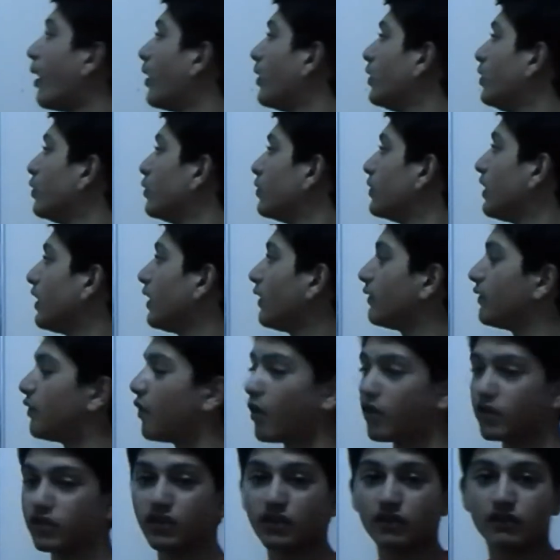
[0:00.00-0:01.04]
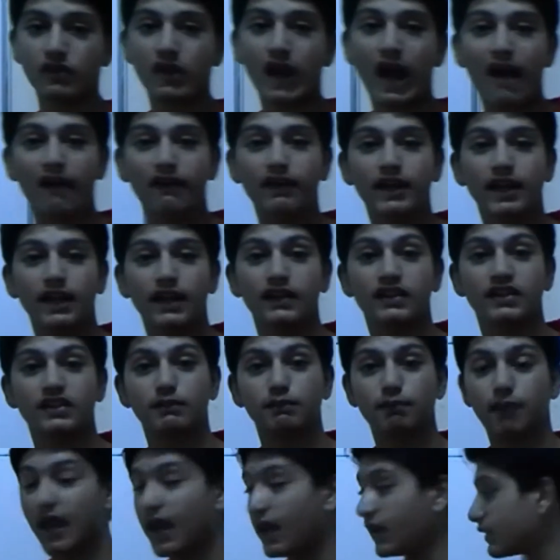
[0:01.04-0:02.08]
uh, using force of gravity in
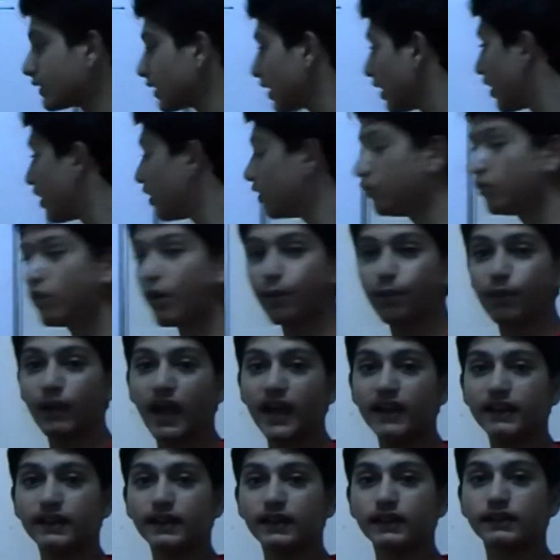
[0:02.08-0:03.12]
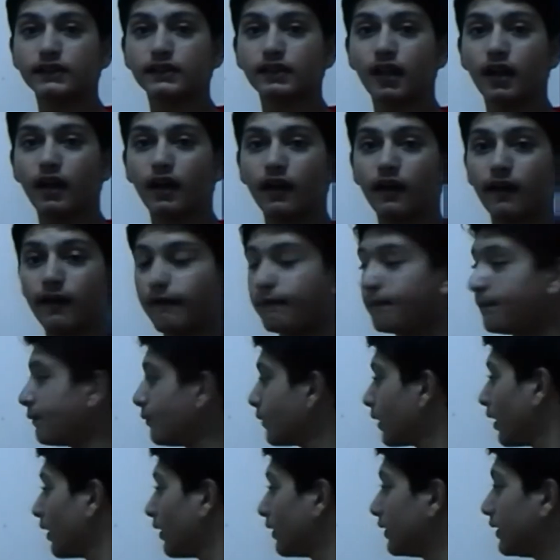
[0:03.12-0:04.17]
space, you apply this, uh,
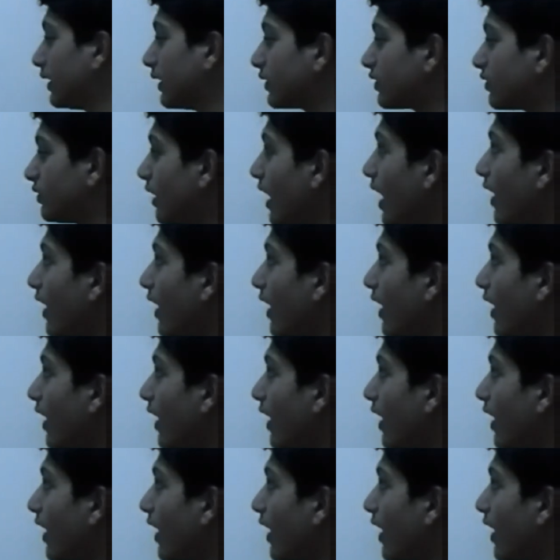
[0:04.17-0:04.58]
this